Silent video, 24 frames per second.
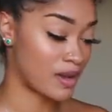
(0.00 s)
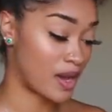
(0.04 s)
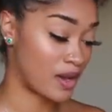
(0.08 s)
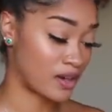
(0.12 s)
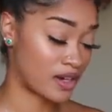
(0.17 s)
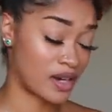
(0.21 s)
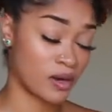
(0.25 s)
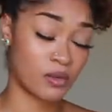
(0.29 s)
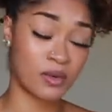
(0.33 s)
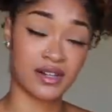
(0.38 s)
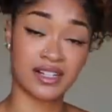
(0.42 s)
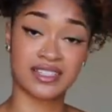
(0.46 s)
powder
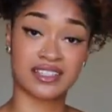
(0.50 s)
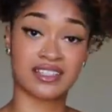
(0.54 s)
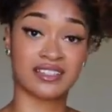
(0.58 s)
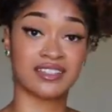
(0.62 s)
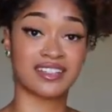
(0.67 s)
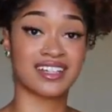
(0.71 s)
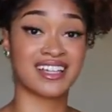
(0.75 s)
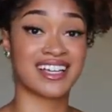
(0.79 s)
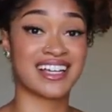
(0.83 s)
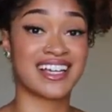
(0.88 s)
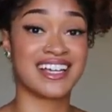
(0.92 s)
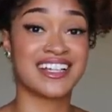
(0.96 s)
i wanted to
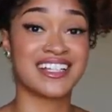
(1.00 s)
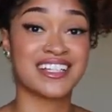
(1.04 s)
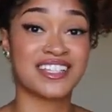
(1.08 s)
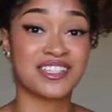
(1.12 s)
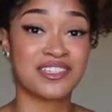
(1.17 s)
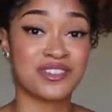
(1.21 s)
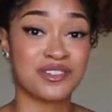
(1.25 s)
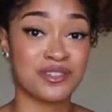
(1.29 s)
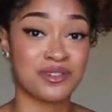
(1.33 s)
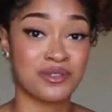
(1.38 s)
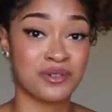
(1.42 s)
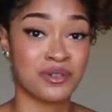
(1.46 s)
look
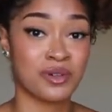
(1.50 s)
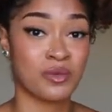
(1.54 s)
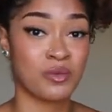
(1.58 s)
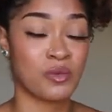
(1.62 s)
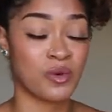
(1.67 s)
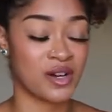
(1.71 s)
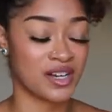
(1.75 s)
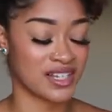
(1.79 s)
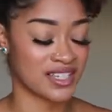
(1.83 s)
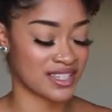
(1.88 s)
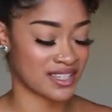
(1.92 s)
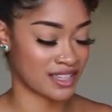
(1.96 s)
into
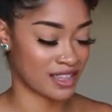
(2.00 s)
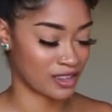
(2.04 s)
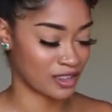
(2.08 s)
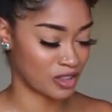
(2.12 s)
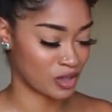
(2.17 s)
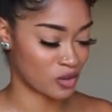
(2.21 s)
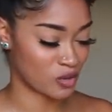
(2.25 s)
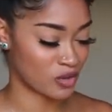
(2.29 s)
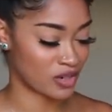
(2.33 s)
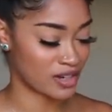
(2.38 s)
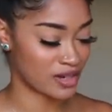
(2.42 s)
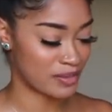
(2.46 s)
was the
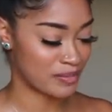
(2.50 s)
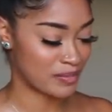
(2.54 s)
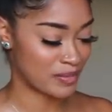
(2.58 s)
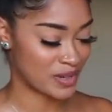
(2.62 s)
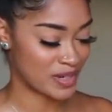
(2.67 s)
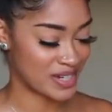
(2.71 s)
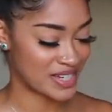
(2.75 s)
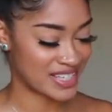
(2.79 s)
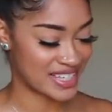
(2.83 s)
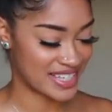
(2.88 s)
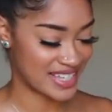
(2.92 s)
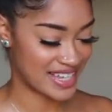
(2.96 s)
laura
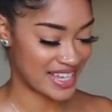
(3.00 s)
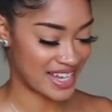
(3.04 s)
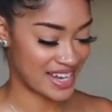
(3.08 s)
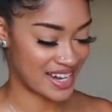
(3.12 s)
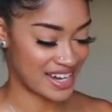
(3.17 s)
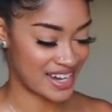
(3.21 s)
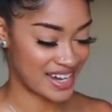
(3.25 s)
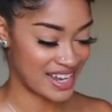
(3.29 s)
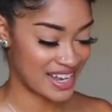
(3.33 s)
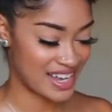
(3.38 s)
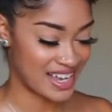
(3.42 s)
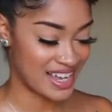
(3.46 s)

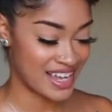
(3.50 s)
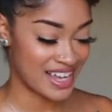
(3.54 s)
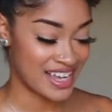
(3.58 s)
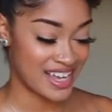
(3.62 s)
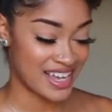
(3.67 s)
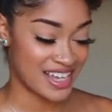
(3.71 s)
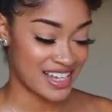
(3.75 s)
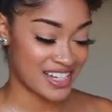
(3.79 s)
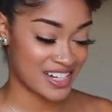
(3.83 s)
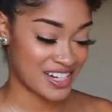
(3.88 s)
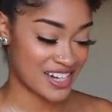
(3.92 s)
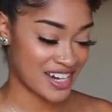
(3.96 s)
mercier
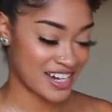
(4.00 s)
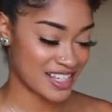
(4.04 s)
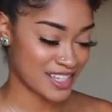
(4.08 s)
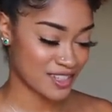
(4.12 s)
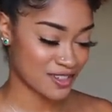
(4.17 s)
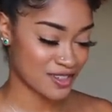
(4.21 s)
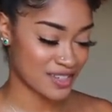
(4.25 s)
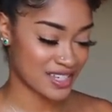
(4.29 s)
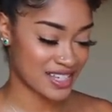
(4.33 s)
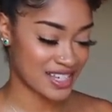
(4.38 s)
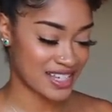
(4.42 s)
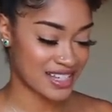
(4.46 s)

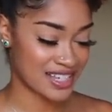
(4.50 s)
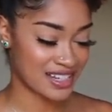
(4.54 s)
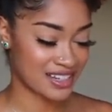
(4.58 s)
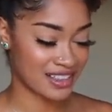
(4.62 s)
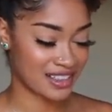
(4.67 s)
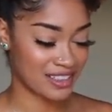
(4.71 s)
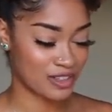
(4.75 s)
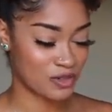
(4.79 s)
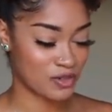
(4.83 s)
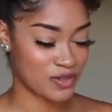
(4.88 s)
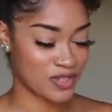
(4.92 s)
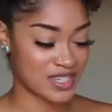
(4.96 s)
translucent
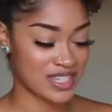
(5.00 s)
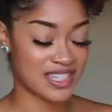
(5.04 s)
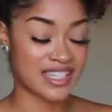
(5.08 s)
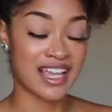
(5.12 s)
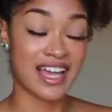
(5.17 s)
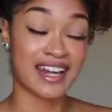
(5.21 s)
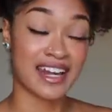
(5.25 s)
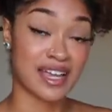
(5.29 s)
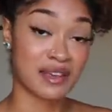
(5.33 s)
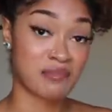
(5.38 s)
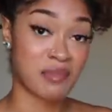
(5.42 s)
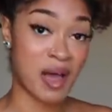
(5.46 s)
loose
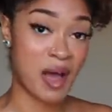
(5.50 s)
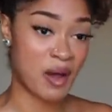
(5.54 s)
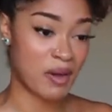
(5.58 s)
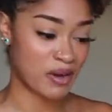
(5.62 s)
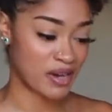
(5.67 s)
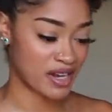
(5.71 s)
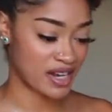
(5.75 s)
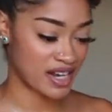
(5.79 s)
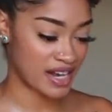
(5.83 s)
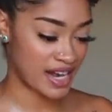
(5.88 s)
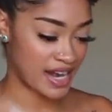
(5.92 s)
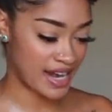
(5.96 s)
setting
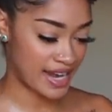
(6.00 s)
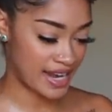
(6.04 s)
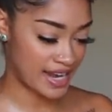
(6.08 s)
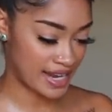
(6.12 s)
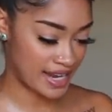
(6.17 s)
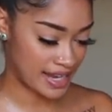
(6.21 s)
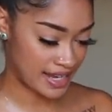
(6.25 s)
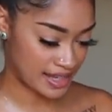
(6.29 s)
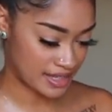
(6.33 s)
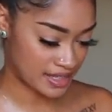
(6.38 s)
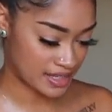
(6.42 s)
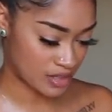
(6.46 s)
powder
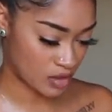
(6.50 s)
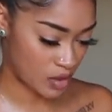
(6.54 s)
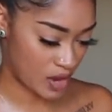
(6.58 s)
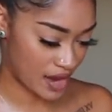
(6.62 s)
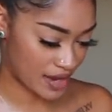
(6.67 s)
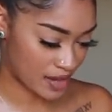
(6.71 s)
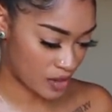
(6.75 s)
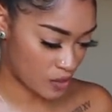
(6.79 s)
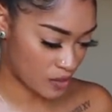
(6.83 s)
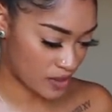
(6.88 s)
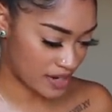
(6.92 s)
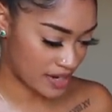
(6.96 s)
and so
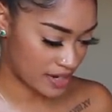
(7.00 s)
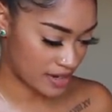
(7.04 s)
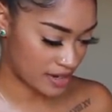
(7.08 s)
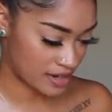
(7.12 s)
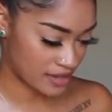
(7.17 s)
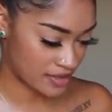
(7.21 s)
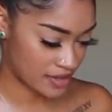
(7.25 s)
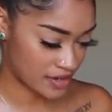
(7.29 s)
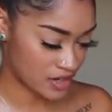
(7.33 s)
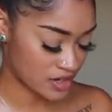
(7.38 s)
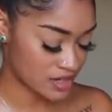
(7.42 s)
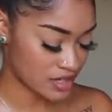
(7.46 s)
i go
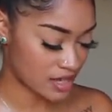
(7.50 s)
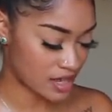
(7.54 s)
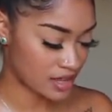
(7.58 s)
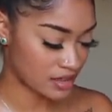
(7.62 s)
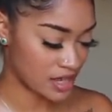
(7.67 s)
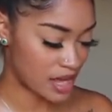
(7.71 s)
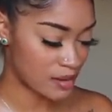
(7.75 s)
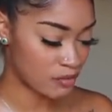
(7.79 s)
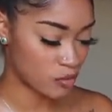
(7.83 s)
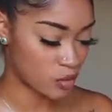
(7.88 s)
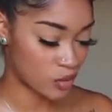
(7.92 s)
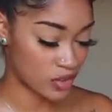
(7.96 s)
here there's a
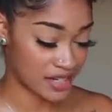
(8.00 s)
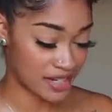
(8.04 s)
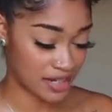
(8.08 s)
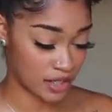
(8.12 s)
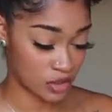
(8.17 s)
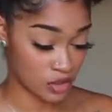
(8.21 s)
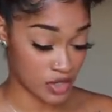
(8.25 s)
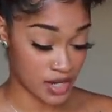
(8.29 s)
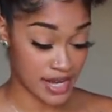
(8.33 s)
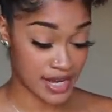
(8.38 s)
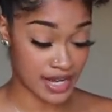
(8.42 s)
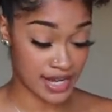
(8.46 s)
lot more
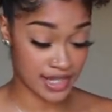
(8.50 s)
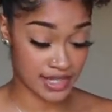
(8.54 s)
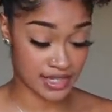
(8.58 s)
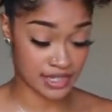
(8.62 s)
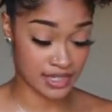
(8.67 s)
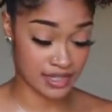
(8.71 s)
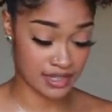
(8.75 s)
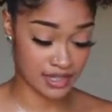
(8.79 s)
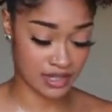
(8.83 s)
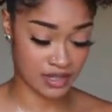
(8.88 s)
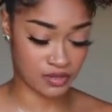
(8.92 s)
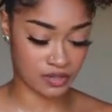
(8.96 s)
ingredients
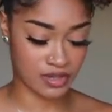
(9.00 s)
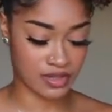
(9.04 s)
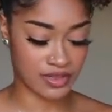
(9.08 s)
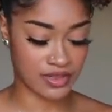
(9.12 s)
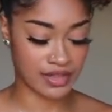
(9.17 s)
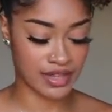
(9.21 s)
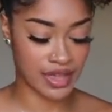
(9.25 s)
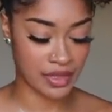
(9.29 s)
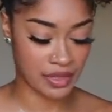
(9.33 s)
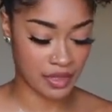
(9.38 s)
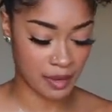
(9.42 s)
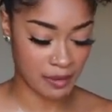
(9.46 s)
in this one
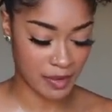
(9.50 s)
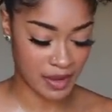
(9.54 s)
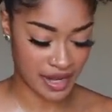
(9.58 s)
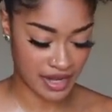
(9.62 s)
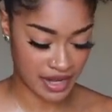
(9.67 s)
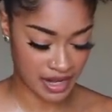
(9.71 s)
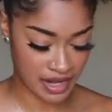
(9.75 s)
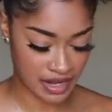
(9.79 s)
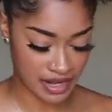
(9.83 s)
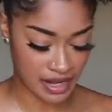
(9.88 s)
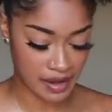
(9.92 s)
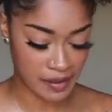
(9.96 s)
than the Ben
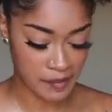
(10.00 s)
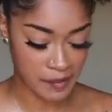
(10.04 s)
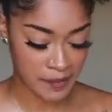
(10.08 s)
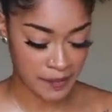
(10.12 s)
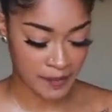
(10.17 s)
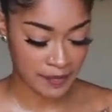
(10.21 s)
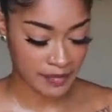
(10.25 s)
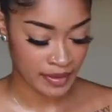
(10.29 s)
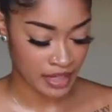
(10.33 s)
Nye